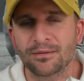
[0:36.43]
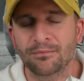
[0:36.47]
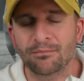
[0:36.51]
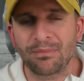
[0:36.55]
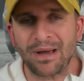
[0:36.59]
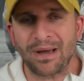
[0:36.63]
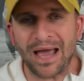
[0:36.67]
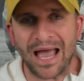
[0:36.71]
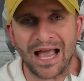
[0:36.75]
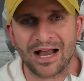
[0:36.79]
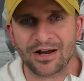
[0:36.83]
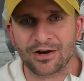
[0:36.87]

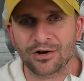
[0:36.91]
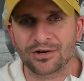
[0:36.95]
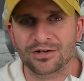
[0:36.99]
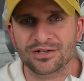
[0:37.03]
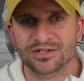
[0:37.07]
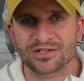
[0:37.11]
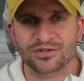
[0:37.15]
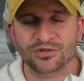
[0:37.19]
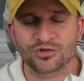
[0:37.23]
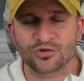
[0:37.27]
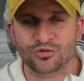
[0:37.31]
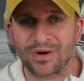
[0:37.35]

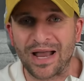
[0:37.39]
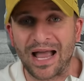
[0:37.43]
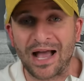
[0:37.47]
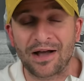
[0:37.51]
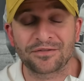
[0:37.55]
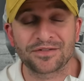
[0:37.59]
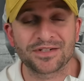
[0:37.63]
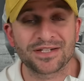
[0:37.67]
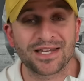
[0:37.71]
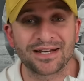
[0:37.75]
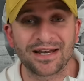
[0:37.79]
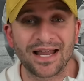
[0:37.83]
Packers
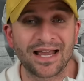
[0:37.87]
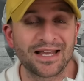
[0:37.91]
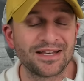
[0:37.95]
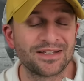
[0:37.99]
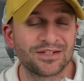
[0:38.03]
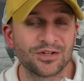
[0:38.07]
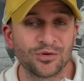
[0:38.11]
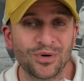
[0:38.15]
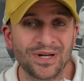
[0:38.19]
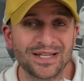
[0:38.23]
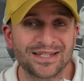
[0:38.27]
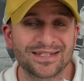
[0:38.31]
draft. Can I
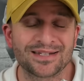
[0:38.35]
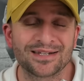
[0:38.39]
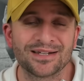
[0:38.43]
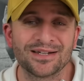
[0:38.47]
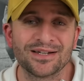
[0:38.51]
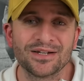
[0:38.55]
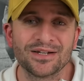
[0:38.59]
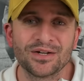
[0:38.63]
do it?